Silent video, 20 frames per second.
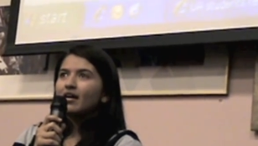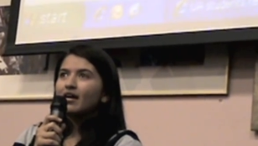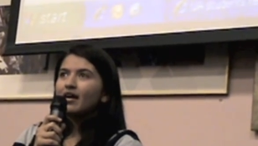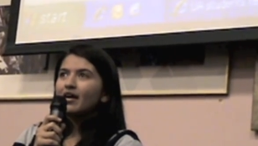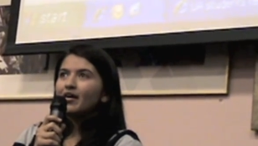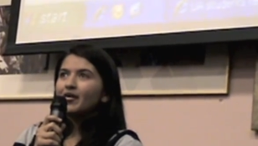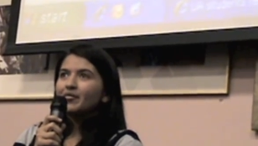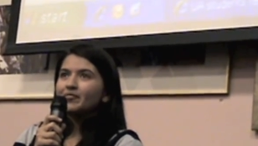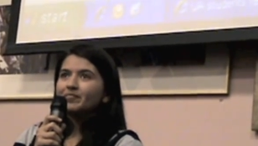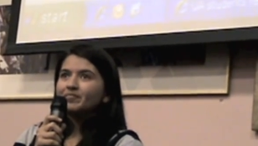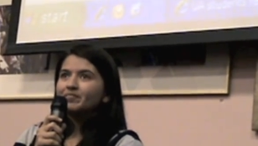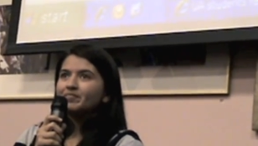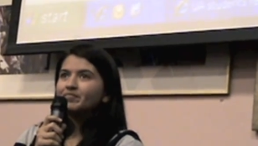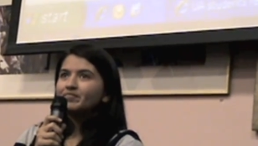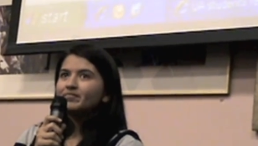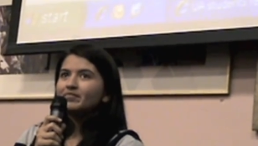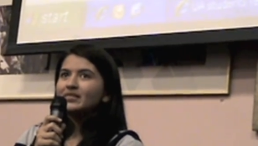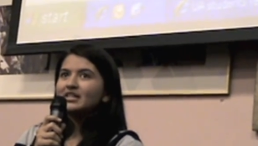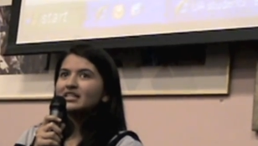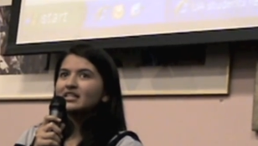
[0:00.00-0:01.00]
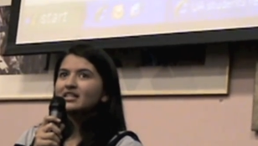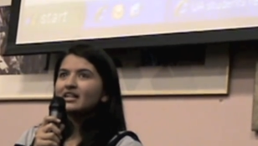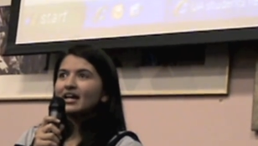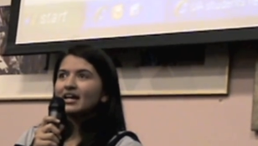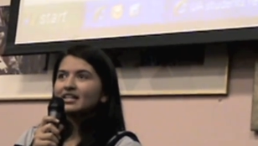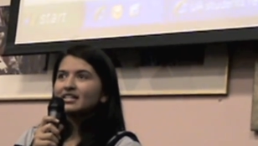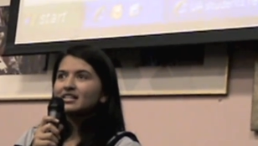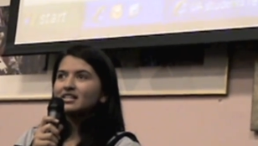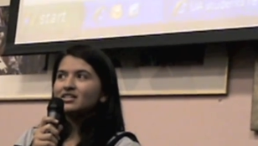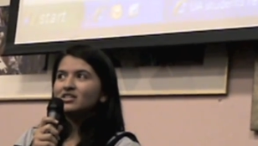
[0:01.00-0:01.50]
um, these
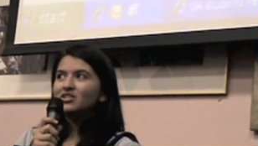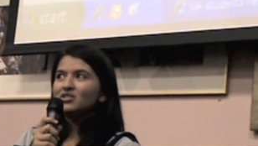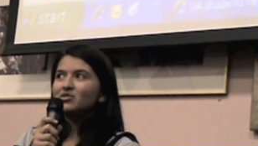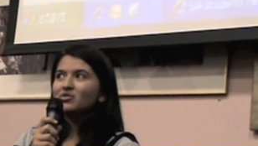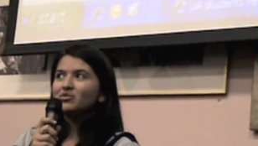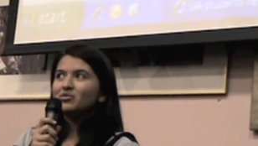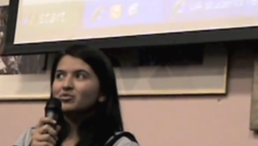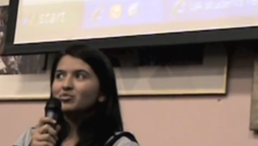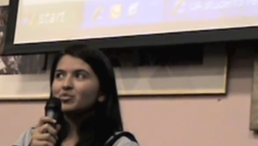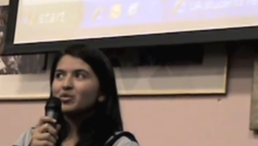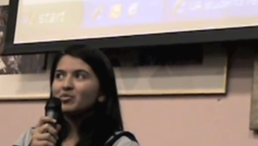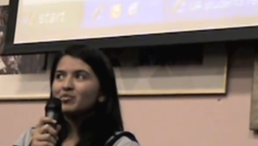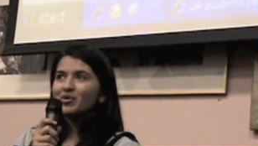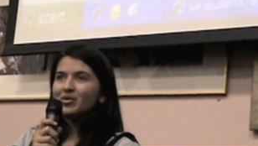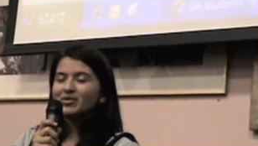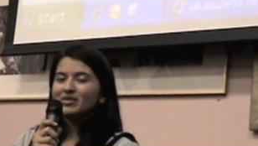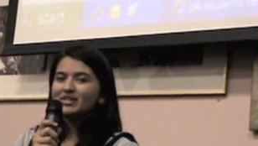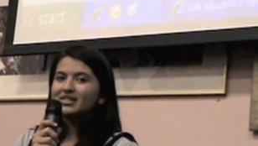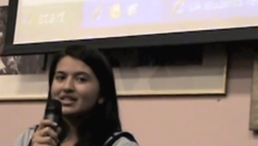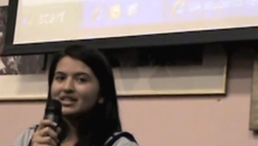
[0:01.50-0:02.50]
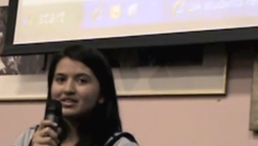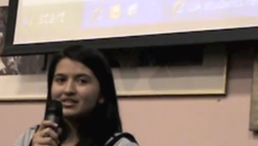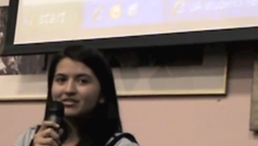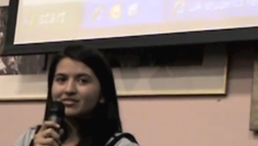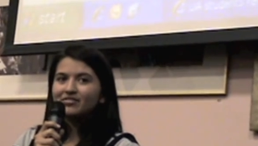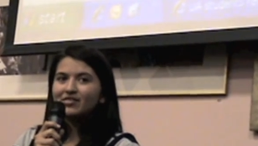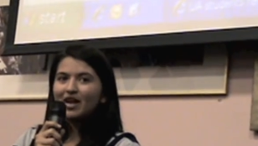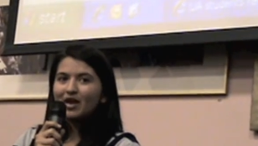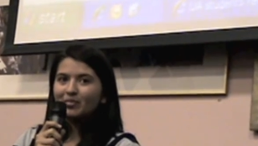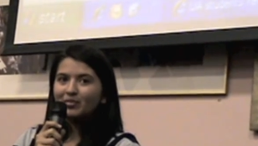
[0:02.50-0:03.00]
classes do promote a sense
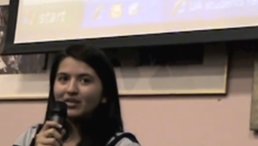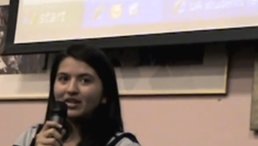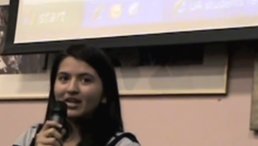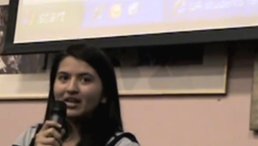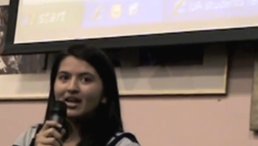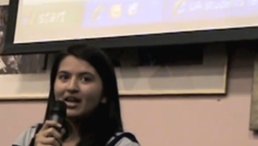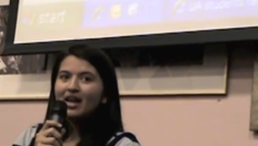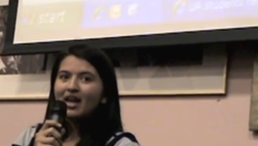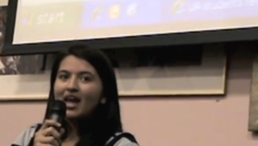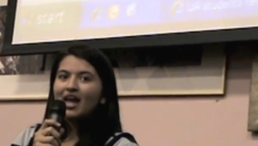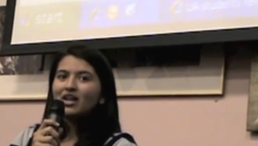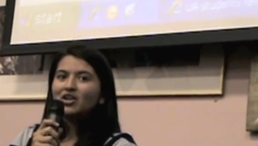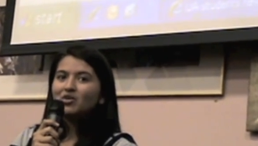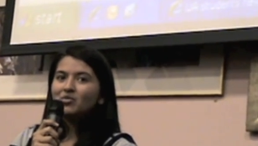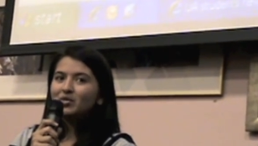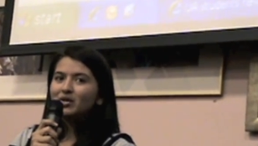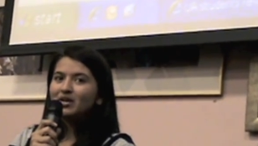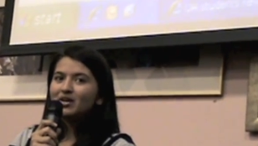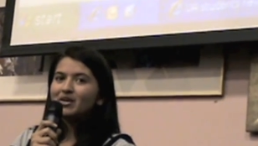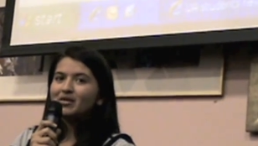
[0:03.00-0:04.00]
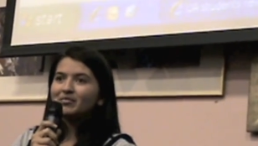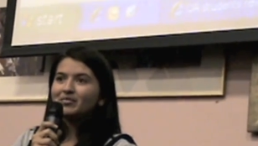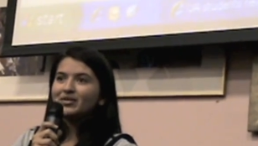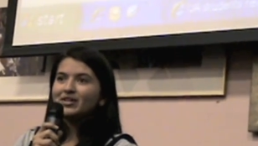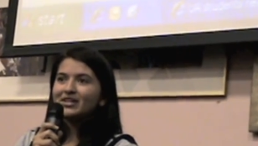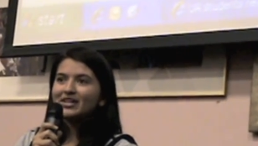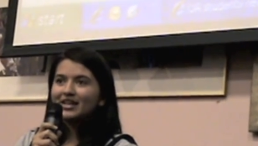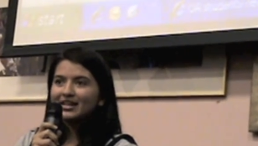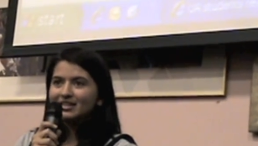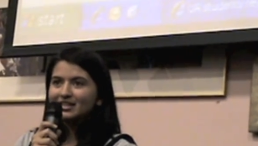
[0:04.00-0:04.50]
of family and you become
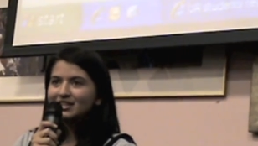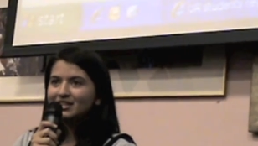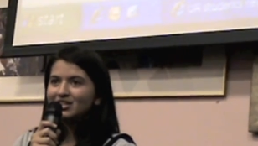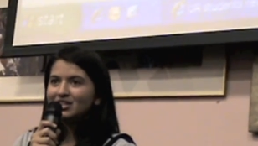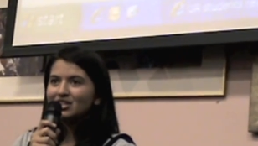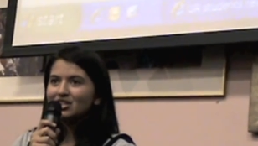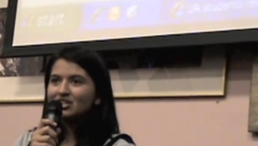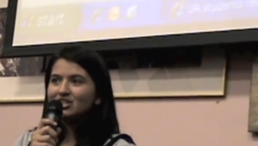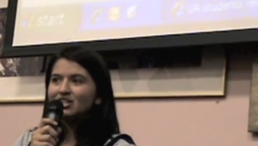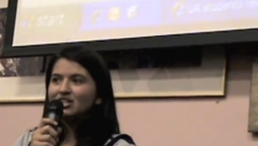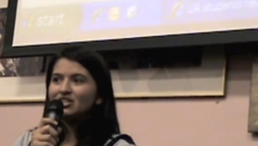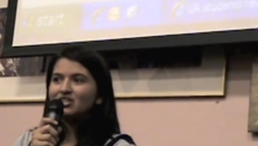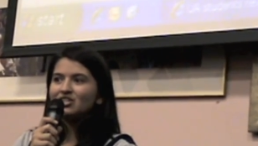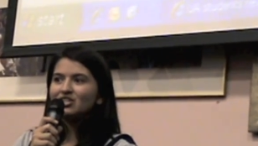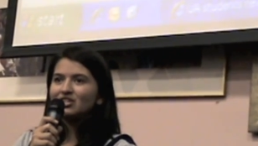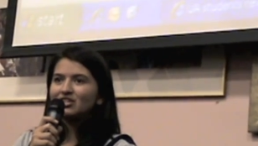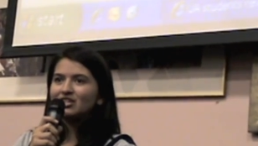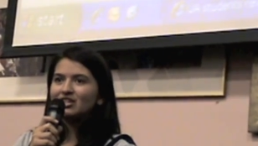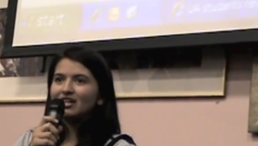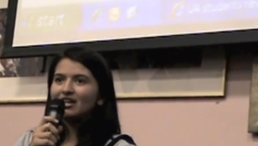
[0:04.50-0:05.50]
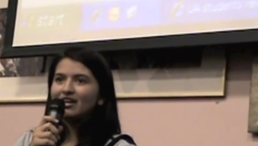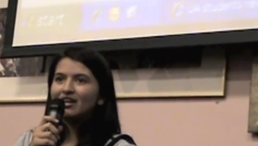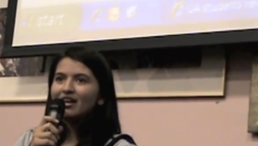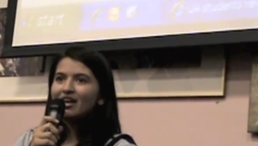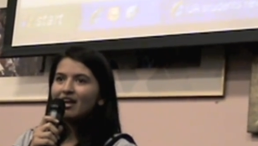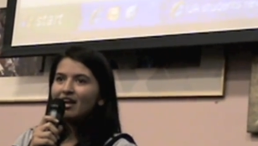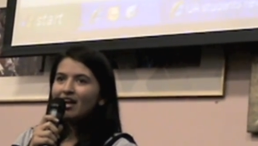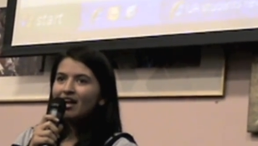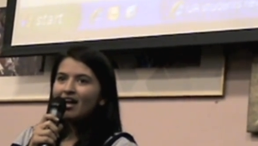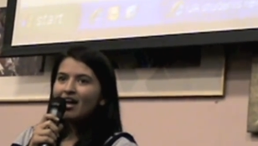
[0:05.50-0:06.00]
connected to your teachers
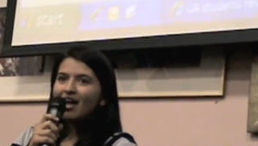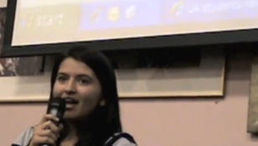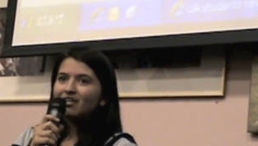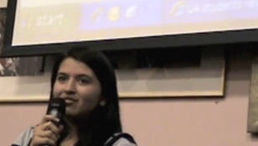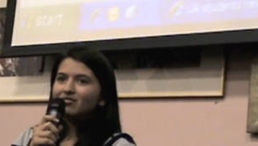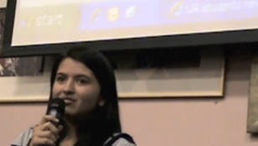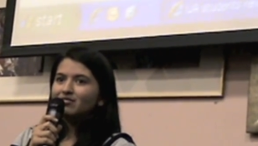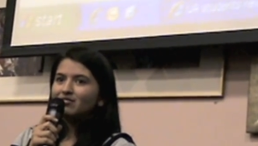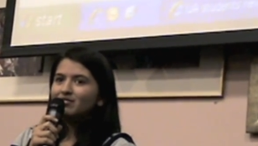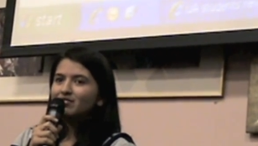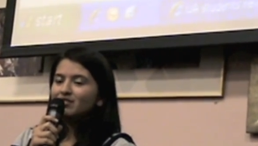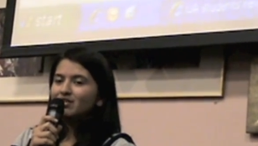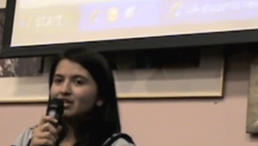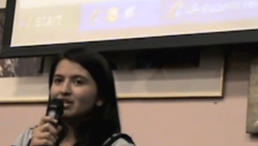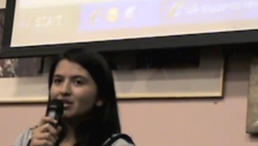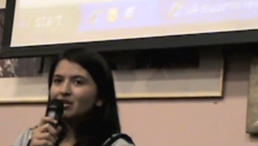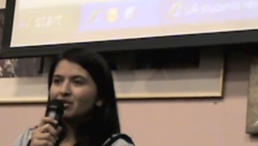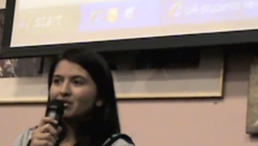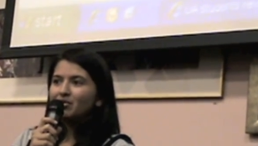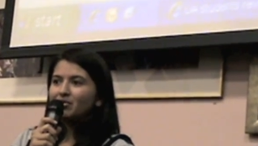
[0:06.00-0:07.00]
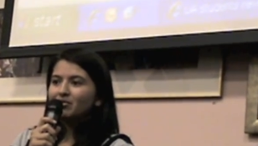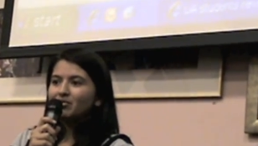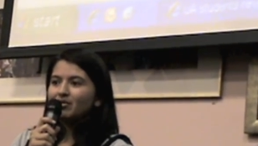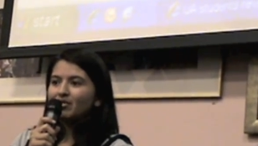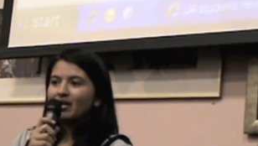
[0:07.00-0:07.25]
and I, you know,